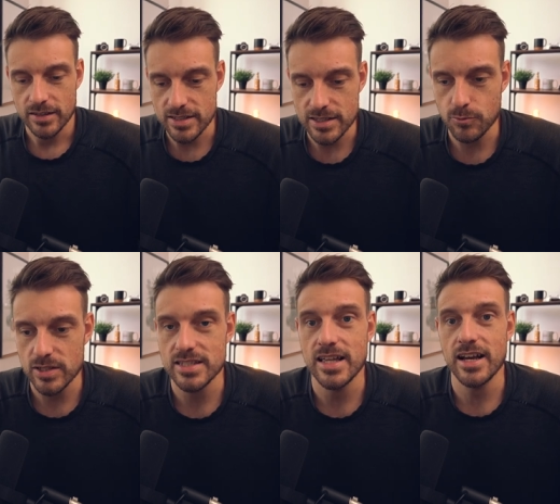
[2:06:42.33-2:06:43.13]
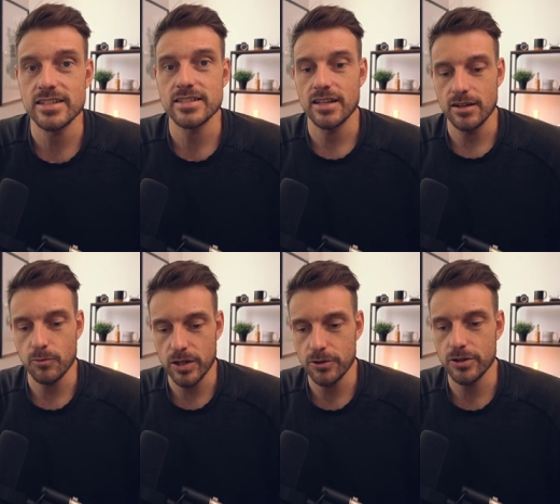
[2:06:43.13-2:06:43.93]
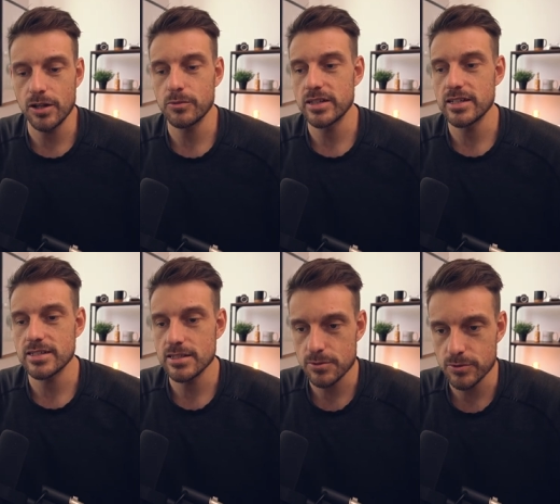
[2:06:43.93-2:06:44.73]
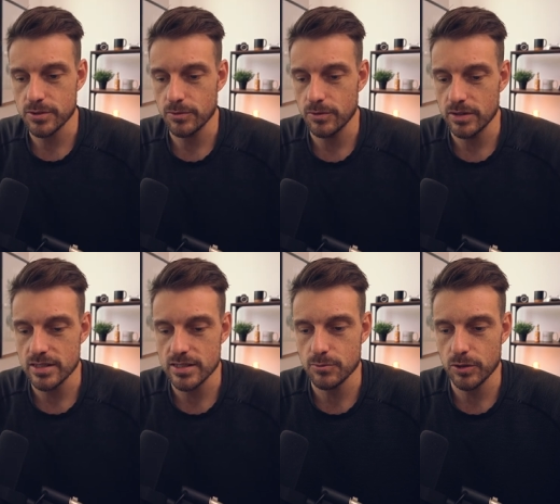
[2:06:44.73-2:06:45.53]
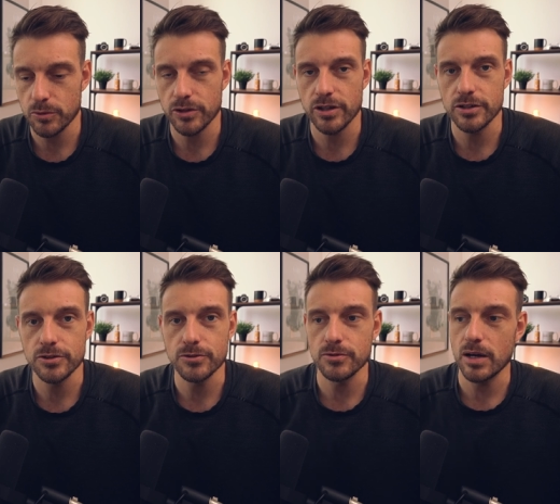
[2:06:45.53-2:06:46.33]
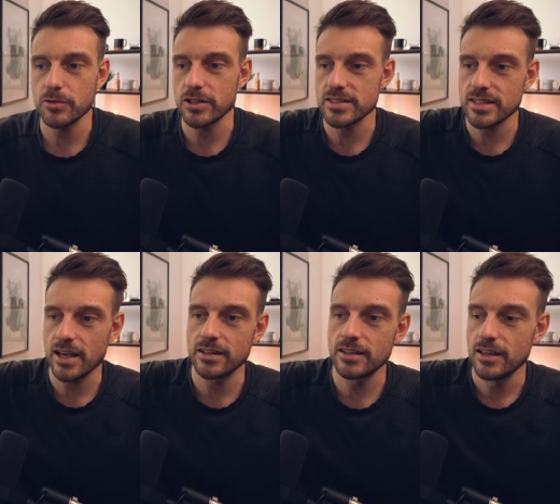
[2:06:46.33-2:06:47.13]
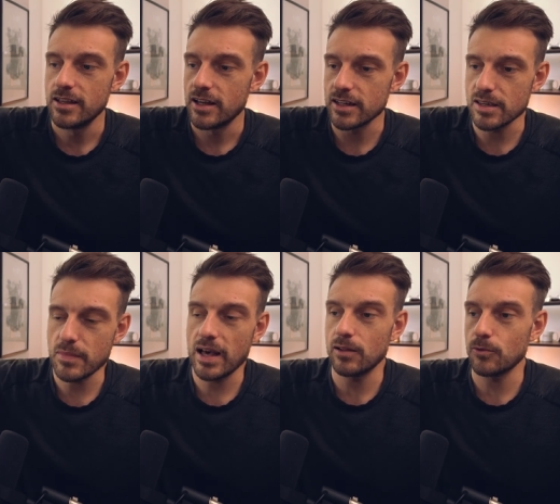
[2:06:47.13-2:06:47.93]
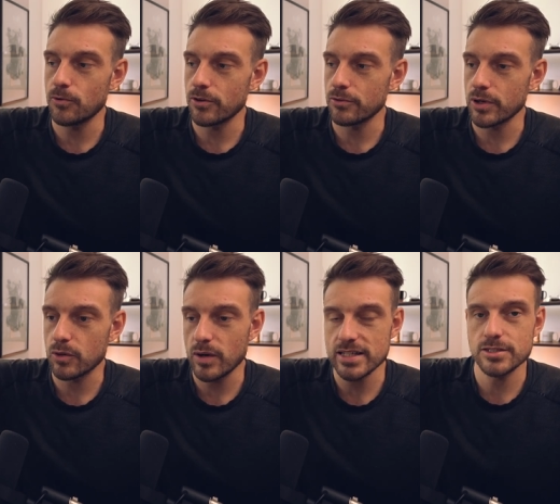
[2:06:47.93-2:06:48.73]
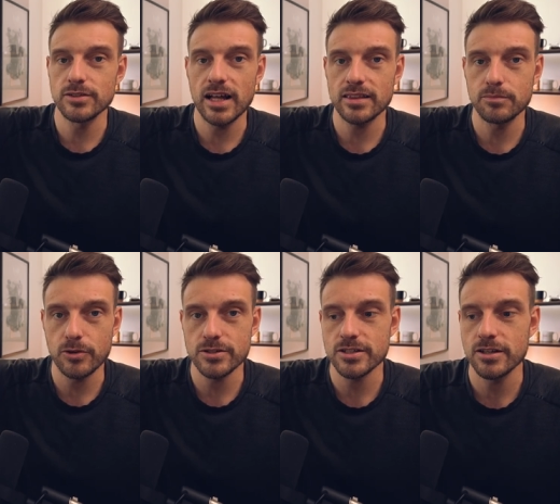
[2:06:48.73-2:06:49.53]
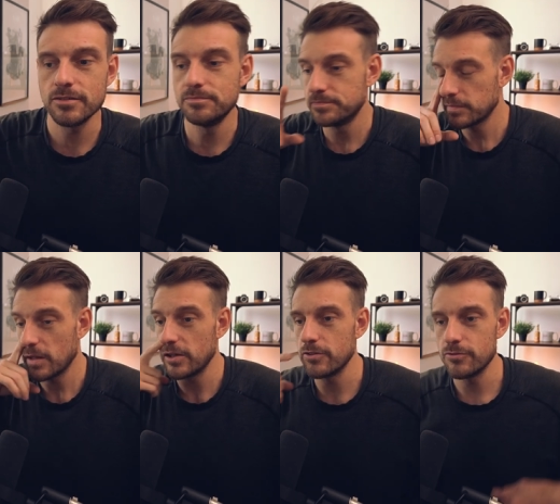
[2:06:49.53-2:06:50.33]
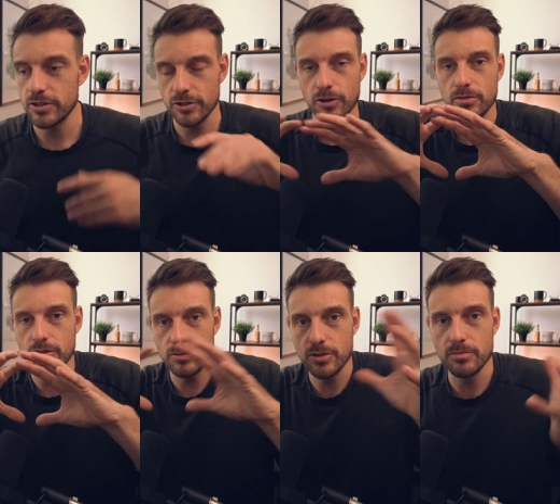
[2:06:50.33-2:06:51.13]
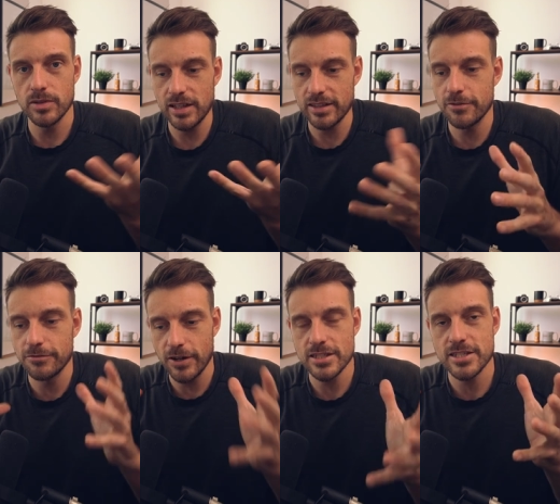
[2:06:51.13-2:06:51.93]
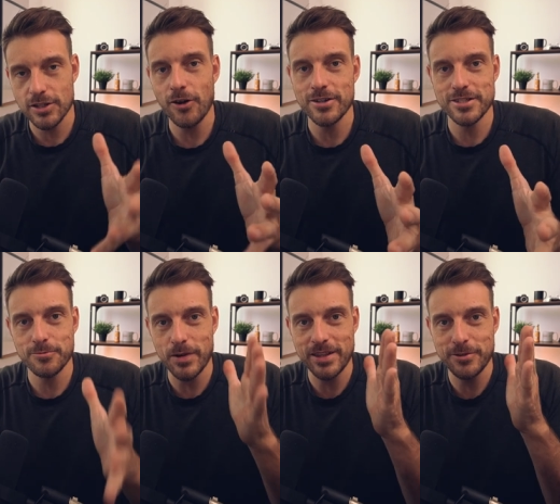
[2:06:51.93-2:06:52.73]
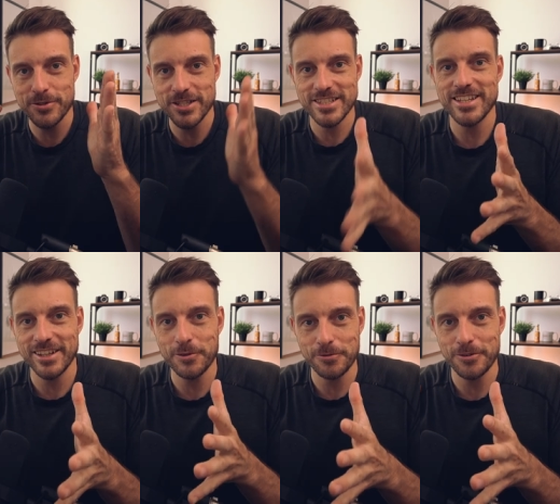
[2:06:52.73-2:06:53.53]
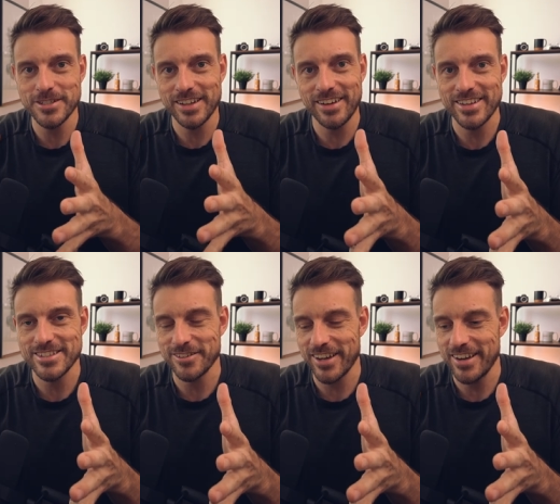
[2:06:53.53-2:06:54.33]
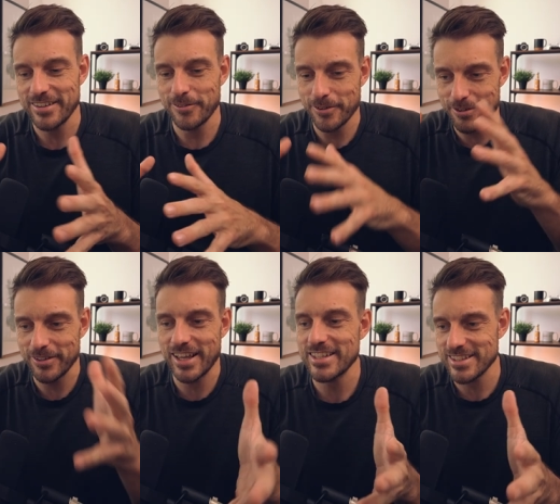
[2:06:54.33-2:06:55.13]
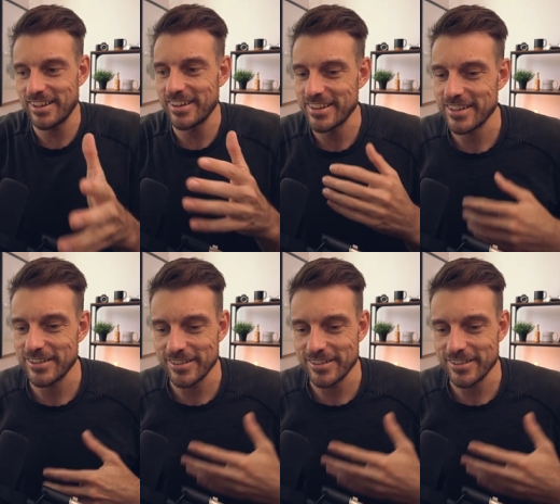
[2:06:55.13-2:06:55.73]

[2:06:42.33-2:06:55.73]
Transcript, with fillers: This is what's next. When you're done with this, this was this is what we're gonna do. I'm gonna send an email or request to that person you you know you you like the fun starts when you just sign your first lines okay or your next line